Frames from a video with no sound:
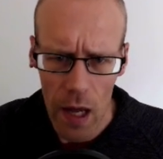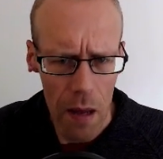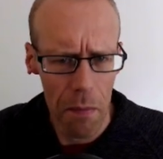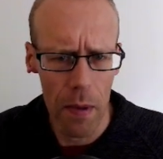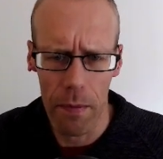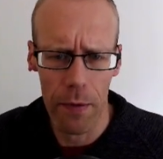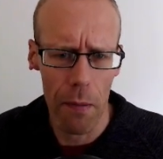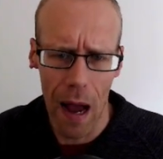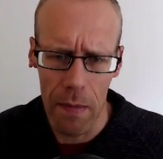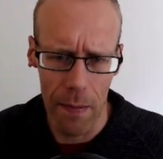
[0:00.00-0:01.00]
There
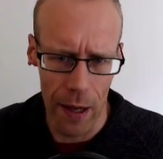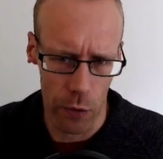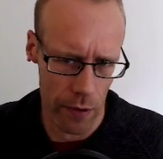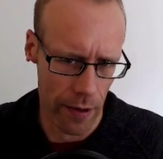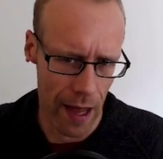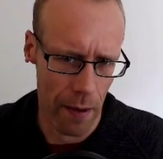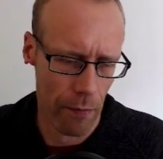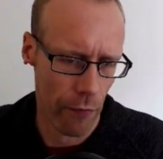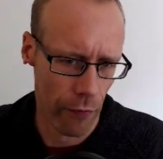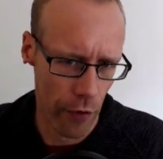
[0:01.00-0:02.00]
might be a better one than that
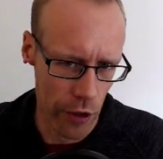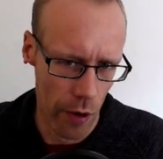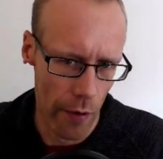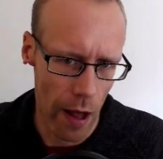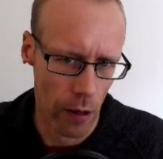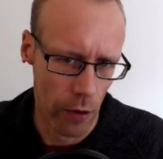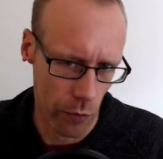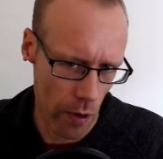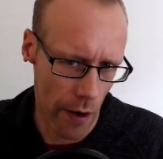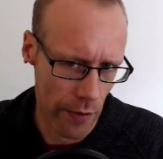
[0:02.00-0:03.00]
for a URL because
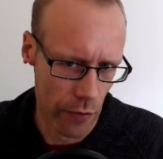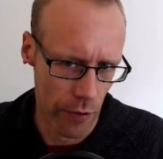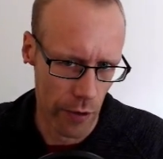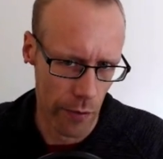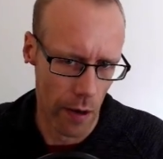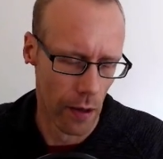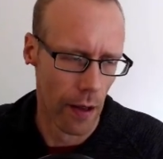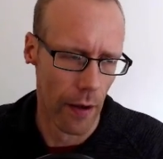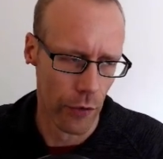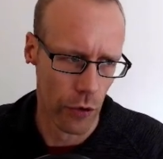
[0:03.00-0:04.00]
we are entering a URL,
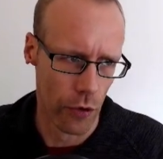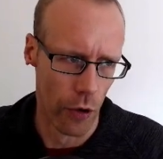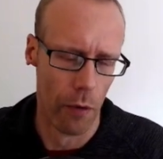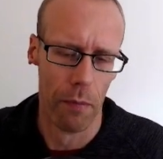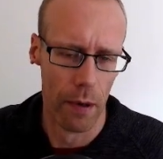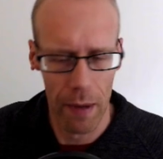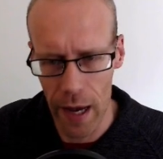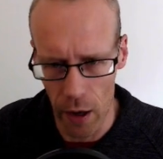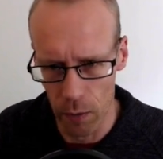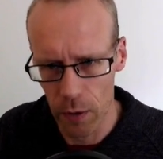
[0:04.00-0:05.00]
I've just thought, but hey
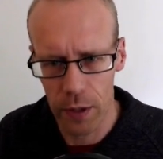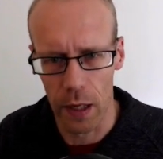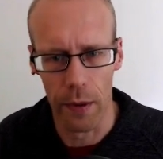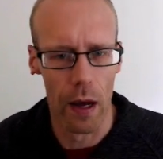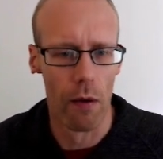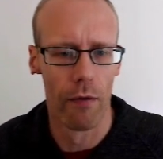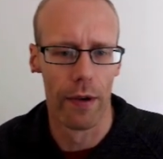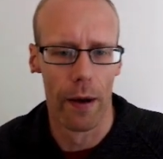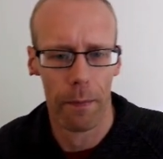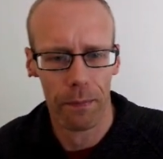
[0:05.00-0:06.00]
ho, we'll stick with that one for
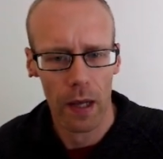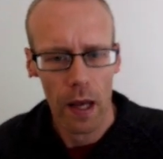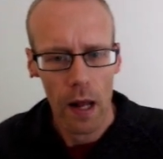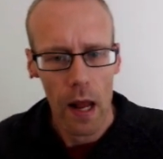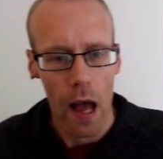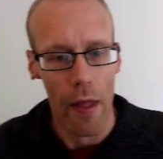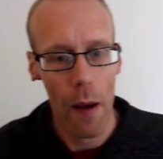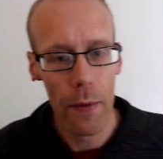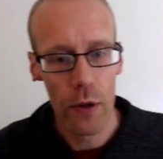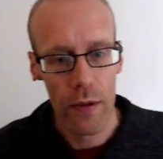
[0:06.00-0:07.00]
now. And then
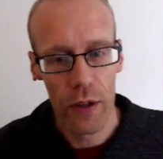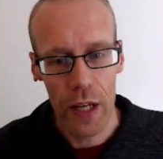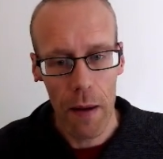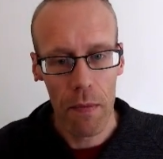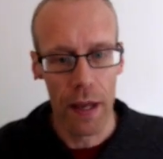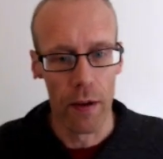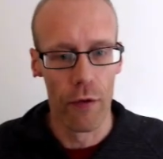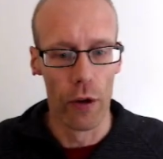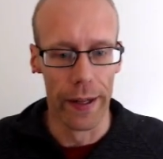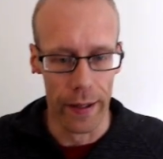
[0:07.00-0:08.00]
we're doing the same thing
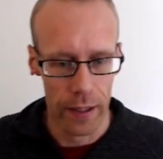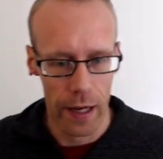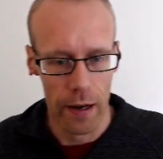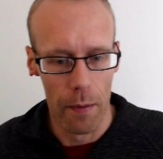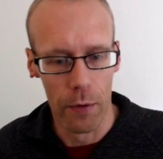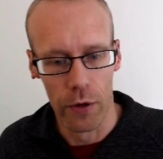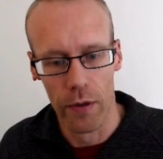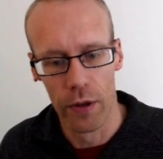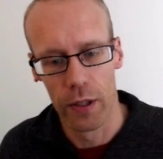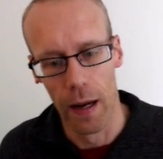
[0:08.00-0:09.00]
for LinkedIn and we're doing
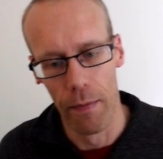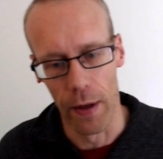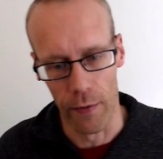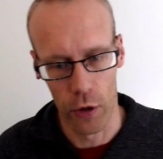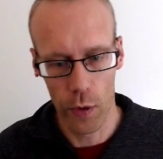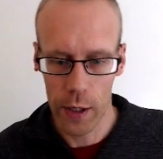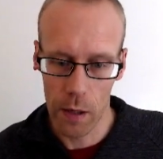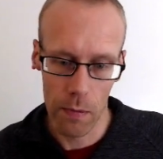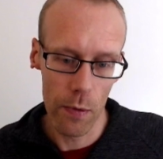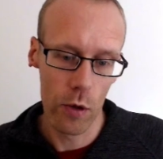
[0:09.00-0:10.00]
the same thing for Twitter
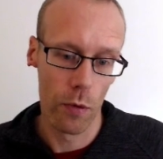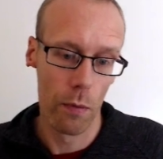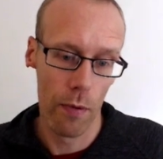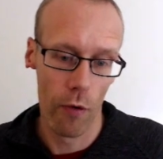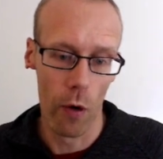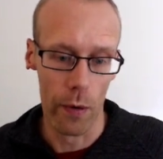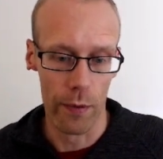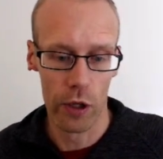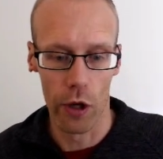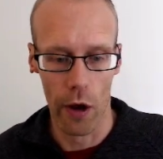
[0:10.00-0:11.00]
before we
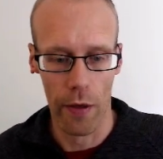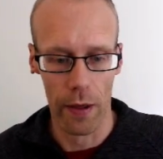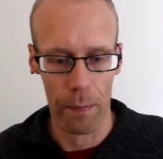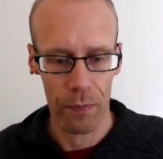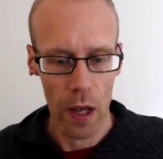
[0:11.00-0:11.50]
return them.